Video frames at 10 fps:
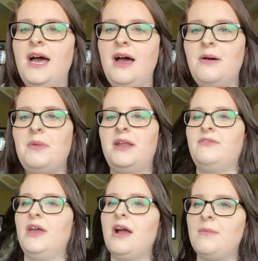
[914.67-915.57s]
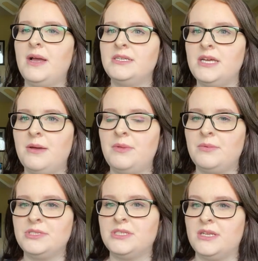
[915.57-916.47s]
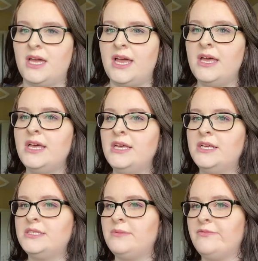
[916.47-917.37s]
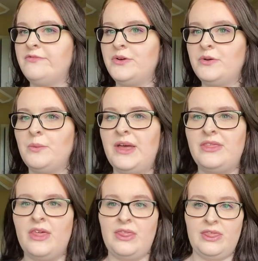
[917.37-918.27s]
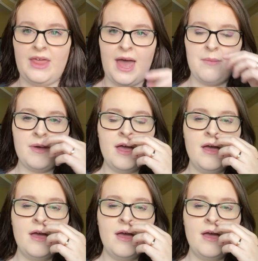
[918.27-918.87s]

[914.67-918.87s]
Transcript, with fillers: Um, and if they are back in time, then we're just going to get some food with them.